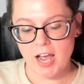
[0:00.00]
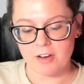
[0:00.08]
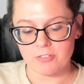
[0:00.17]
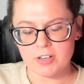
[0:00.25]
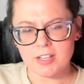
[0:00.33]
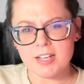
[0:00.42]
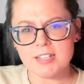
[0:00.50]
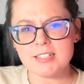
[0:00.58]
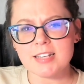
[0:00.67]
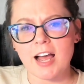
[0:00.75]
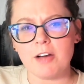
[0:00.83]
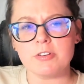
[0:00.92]
I
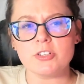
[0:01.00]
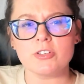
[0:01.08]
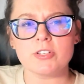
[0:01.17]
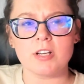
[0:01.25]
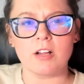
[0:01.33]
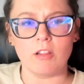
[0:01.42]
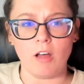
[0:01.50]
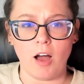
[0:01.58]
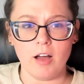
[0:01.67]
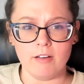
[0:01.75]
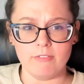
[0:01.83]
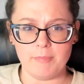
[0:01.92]
realized I was using a lot of